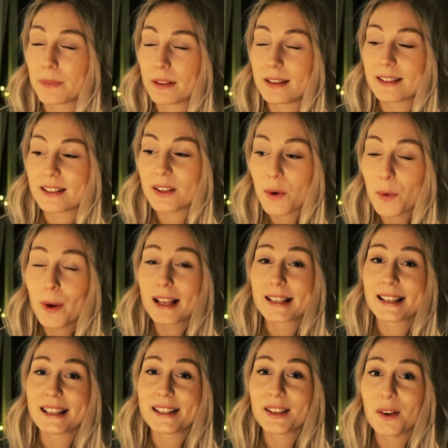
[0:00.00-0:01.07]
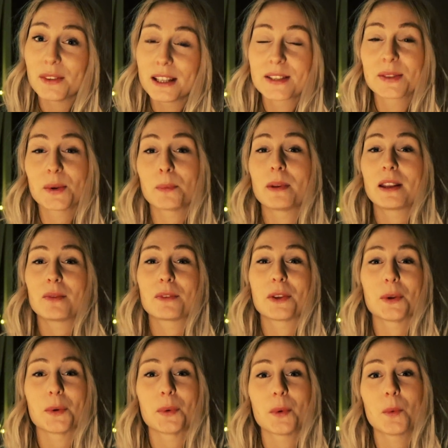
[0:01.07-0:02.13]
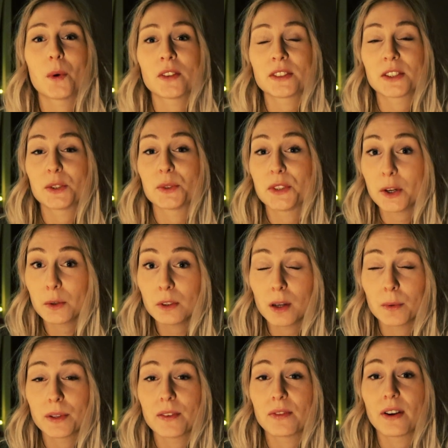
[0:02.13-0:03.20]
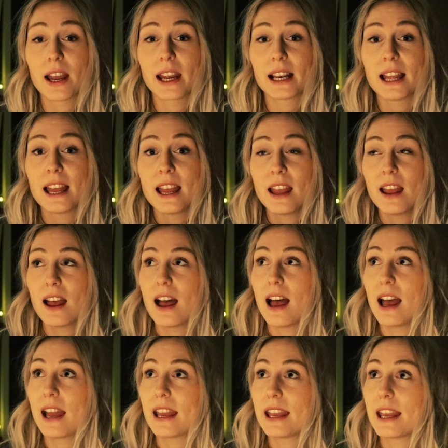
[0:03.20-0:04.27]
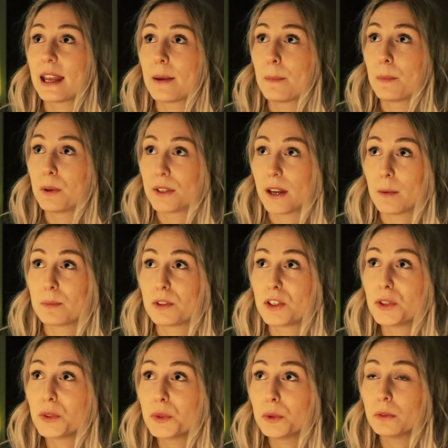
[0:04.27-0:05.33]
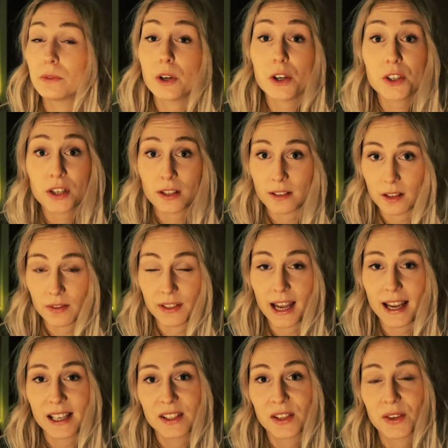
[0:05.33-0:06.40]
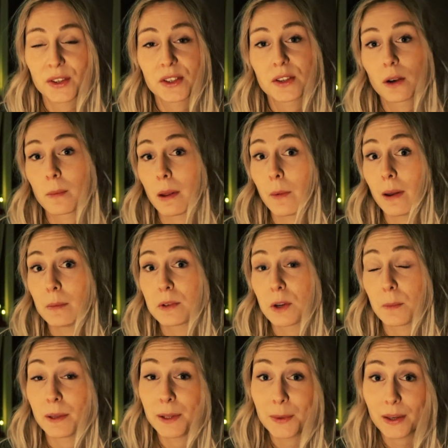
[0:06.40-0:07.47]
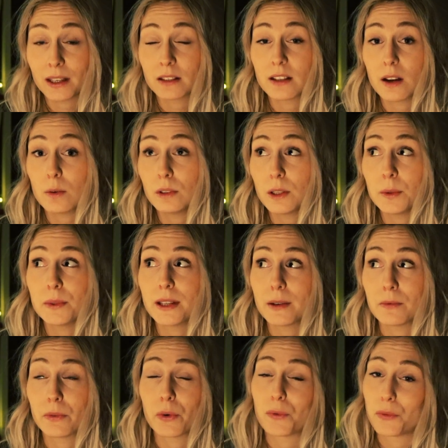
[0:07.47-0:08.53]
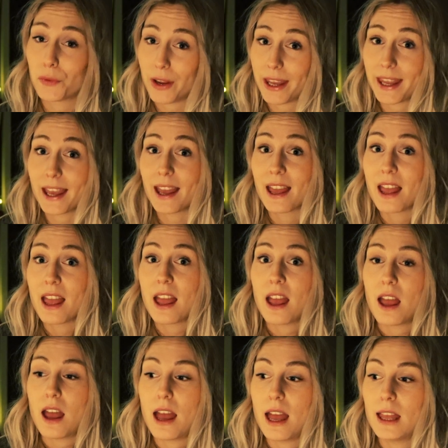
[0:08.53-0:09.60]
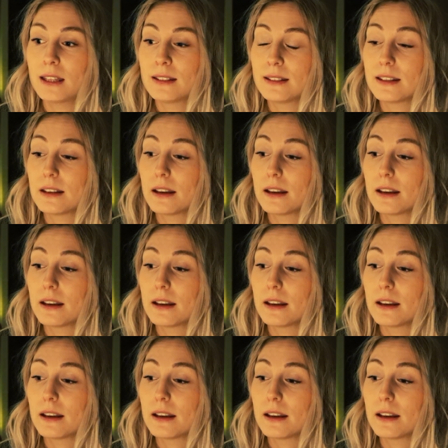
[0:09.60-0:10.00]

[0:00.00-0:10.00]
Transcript: so as I saw that so many of you wanted to download the file, I put up 2 versions of the iSongs on my web shop, and you can download them for free. And